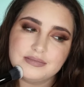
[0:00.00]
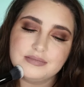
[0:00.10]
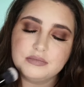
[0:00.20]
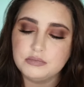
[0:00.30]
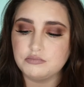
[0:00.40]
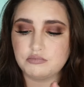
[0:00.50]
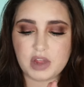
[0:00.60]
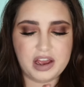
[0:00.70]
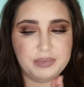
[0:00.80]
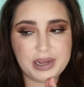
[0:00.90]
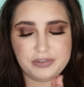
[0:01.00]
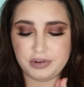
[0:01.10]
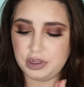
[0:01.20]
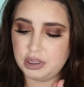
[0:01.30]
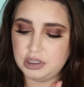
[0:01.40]
Mm, it might
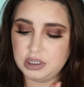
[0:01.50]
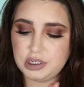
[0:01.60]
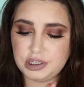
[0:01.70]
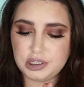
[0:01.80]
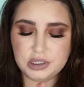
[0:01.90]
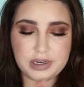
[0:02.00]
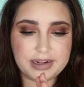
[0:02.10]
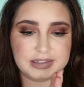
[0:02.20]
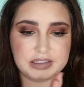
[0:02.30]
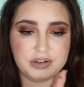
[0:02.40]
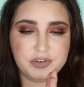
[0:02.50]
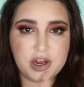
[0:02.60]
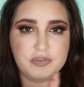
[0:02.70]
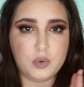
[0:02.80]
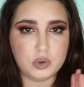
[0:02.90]
feel a little not stiff
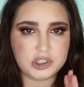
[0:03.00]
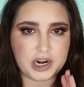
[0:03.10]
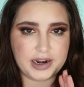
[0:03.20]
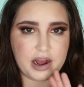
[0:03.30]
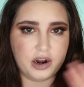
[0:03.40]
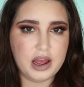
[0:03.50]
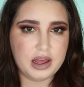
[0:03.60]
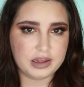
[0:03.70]
enough. We'll try it out.